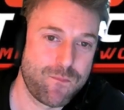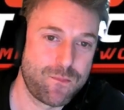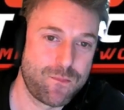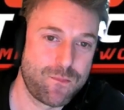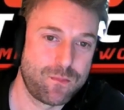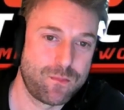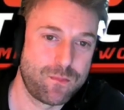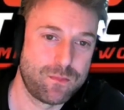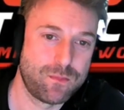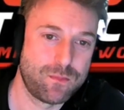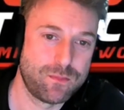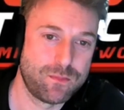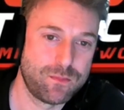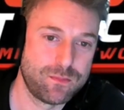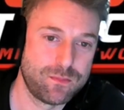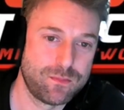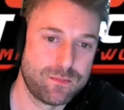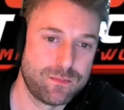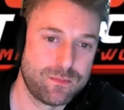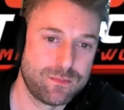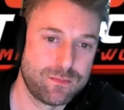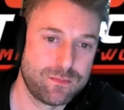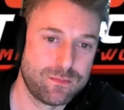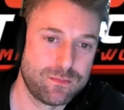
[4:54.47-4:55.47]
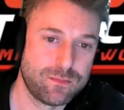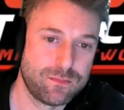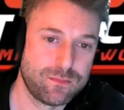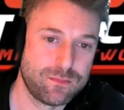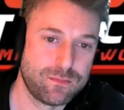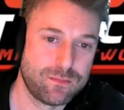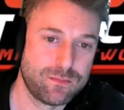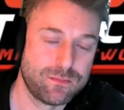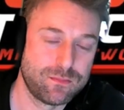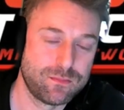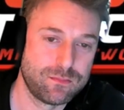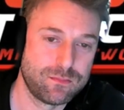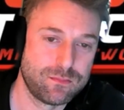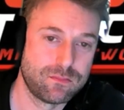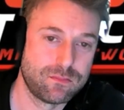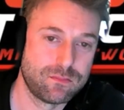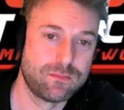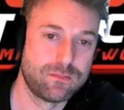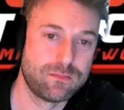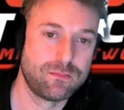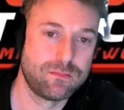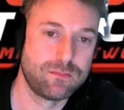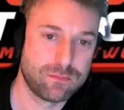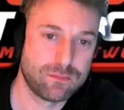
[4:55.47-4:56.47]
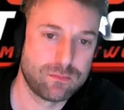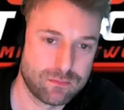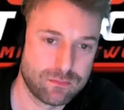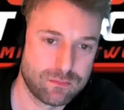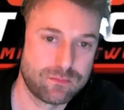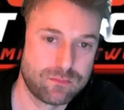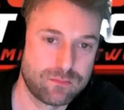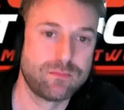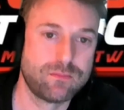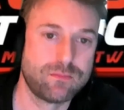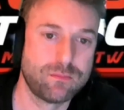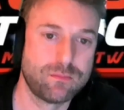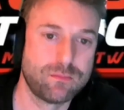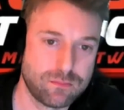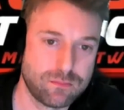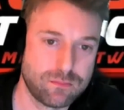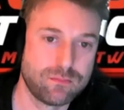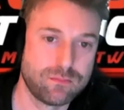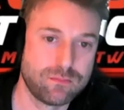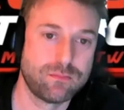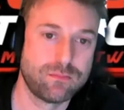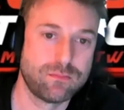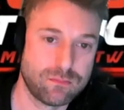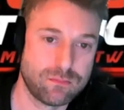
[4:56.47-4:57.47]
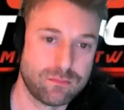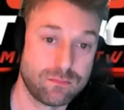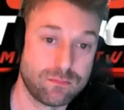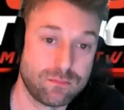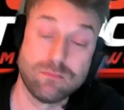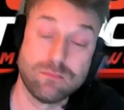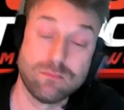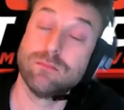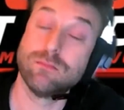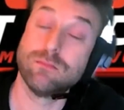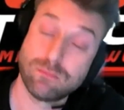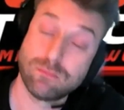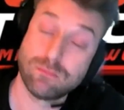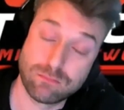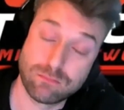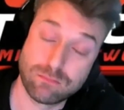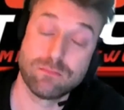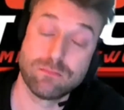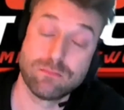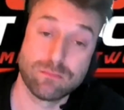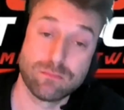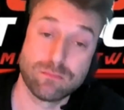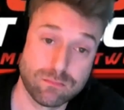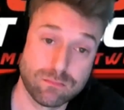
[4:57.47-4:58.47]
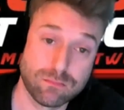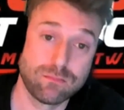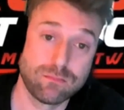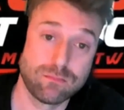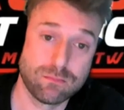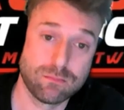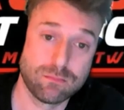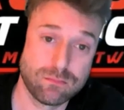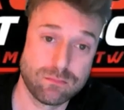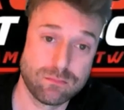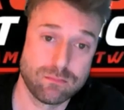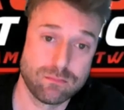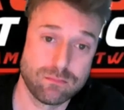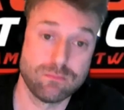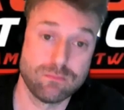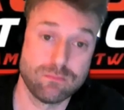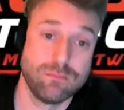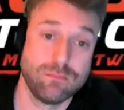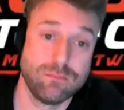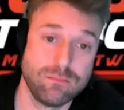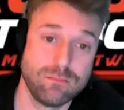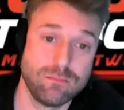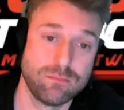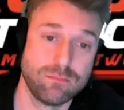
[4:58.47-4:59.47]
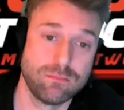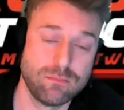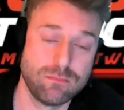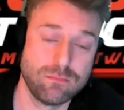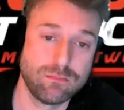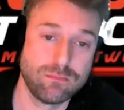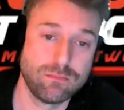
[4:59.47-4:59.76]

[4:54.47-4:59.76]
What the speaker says: (not speaking)